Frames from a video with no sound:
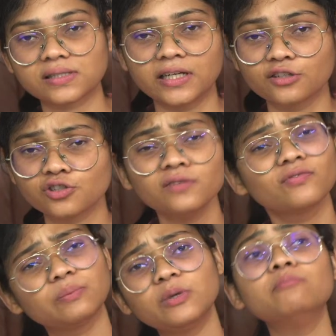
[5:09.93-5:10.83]
Edition
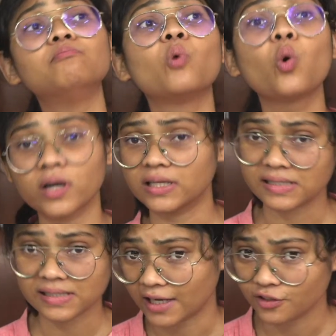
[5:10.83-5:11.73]
will be more
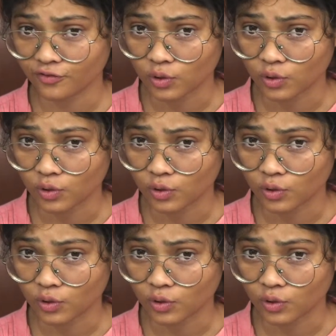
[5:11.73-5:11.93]
insightful.